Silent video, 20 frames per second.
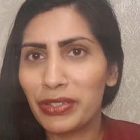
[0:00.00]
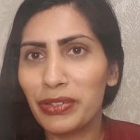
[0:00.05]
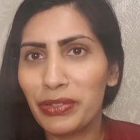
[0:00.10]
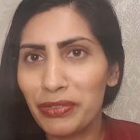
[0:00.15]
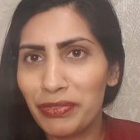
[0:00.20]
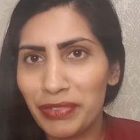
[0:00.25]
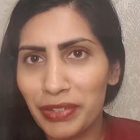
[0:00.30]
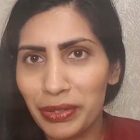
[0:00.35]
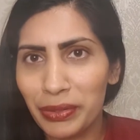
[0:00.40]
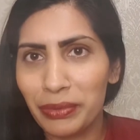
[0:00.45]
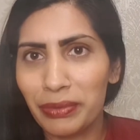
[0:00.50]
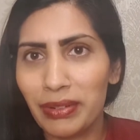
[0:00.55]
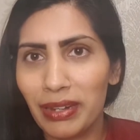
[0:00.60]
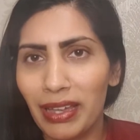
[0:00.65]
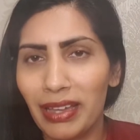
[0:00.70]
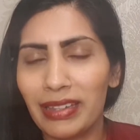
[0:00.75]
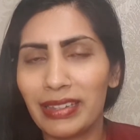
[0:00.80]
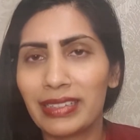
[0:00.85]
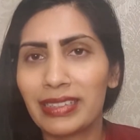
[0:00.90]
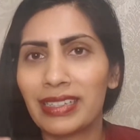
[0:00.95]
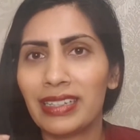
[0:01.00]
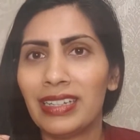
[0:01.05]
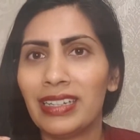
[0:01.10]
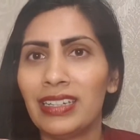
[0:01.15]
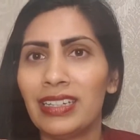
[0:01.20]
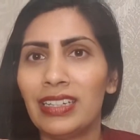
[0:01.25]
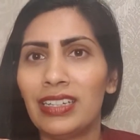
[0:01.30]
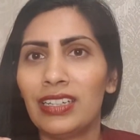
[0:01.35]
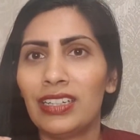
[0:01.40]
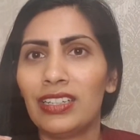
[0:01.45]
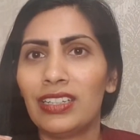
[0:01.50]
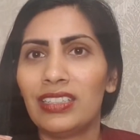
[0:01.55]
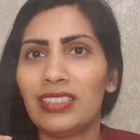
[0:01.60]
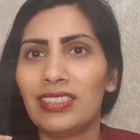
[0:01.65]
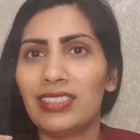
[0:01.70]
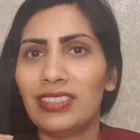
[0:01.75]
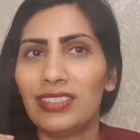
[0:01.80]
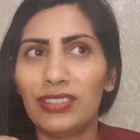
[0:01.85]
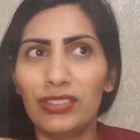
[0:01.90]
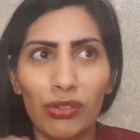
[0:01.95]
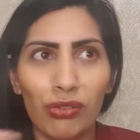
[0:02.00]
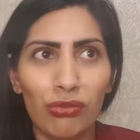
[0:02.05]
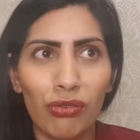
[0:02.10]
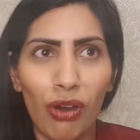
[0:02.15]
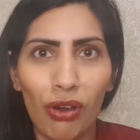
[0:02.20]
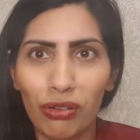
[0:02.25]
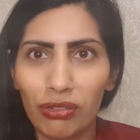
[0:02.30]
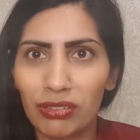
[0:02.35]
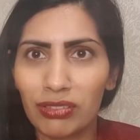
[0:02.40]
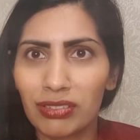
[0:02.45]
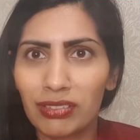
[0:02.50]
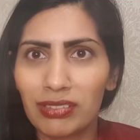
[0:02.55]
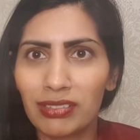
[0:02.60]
you feel like you're wrong,